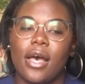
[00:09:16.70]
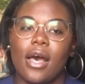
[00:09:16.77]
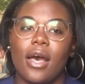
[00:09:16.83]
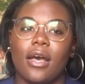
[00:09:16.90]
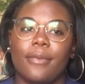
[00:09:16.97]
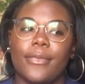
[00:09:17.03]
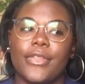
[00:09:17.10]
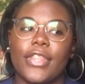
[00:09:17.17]

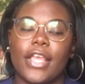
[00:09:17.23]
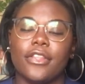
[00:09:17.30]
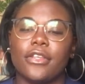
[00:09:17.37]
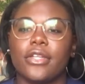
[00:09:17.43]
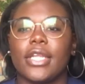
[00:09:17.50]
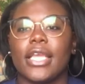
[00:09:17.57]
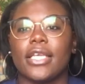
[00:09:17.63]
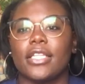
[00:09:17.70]
Um, and they
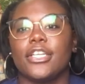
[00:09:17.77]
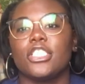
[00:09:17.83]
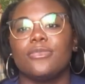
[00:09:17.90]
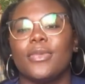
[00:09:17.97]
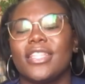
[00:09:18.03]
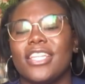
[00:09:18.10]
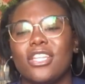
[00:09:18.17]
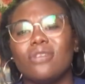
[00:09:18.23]
learn English,
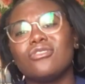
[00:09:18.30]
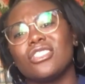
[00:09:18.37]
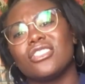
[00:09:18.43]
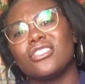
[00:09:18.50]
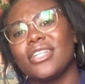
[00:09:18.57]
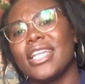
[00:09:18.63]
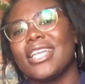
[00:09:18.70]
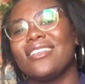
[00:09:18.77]
but they don't just
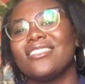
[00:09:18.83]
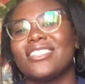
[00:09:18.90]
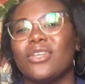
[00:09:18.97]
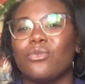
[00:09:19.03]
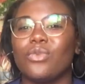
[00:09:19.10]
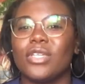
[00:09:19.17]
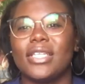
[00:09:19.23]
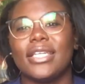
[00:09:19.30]
learn English,
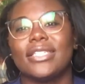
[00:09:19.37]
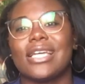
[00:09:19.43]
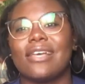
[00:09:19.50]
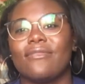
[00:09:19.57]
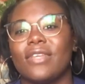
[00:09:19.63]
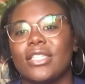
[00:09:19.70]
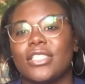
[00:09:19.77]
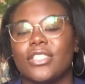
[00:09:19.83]
they really
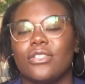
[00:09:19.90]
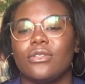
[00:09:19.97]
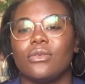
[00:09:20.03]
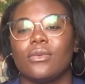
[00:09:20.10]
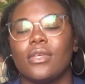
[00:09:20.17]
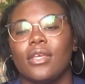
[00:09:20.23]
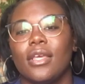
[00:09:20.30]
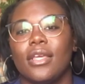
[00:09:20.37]
dive
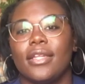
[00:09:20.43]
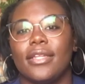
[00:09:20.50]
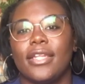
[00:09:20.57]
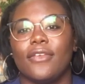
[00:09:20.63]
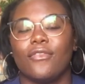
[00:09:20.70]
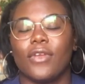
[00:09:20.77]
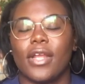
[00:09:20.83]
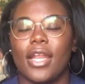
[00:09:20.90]
into
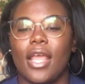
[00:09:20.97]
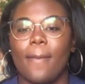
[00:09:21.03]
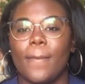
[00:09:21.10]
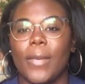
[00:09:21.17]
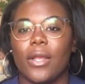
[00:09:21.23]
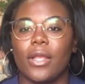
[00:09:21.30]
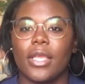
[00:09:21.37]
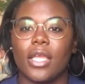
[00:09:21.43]
different
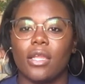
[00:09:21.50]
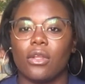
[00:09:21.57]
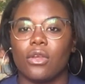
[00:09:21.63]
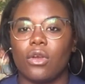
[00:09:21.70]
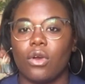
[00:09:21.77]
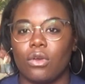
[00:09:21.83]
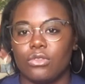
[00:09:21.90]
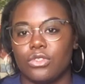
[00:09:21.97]
American
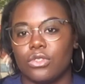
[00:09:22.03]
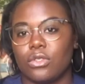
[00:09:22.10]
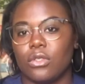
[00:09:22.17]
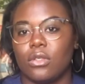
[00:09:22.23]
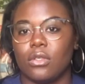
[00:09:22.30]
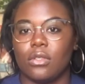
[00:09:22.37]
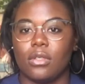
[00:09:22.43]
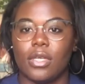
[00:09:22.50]

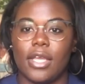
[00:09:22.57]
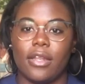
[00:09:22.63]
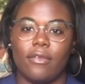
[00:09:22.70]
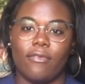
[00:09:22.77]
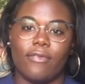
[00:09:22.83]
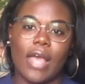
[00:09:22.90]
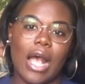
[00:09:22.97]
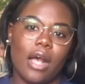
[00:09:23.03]
cultural
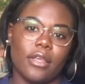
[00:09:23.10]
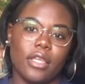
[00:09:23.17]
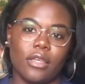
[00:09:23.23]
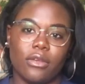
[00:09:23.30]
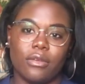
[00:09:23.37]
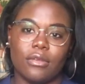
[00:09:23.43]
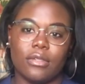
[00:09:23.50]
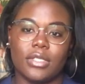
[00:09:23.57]
and
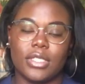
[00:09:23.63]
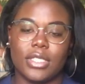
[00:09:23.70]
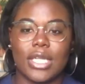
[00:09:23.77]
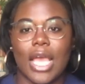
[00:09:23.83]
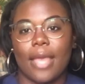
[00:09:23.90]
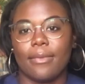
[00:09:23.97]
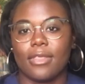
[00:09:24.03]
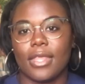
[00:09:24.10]
values
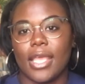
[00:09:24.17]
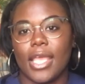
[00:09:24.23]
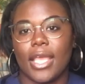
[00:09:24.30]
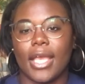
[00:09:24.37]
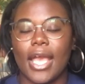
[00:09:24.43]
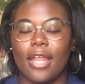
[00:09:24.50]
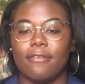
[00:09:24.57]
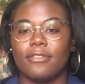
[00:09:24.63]
type
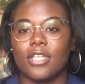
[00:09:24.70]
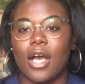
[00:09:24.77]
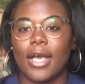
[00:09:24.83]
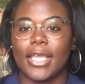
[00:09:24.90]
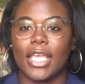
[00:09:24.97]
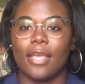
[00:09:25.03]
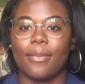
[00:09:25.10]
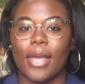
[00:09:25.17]
thing, kind of
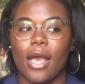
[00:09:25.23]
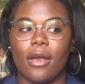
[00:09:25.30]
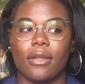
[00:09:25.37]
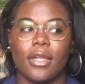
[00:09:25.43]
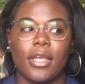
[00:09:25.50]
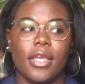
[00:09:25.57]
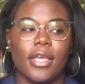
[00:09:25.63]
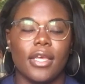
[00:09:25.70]
talking about
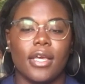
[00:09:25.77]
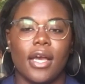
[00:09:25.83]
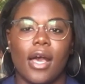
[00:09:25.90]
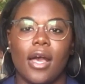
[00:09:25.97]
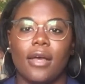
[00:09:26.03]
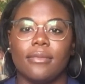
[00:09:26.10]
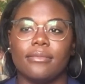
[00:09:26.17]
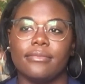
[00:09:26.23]

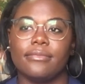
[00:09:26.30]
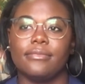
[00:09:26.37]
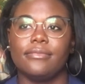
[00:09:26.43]
um,